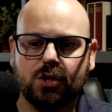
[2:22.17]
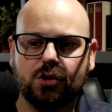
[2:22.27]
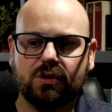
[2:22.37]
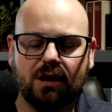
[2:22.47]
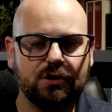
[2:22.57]

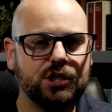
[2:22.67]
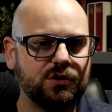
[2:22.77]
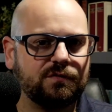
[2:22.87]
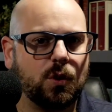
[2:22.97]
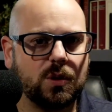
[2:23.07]
you're never
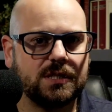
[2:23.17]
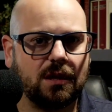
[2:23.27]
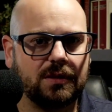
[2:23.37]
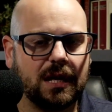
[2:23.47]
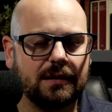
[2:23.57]
just
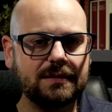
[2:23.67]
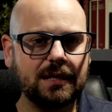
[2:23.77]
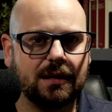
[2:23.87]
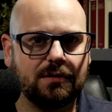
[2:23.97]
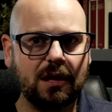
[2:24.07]
focused on the idea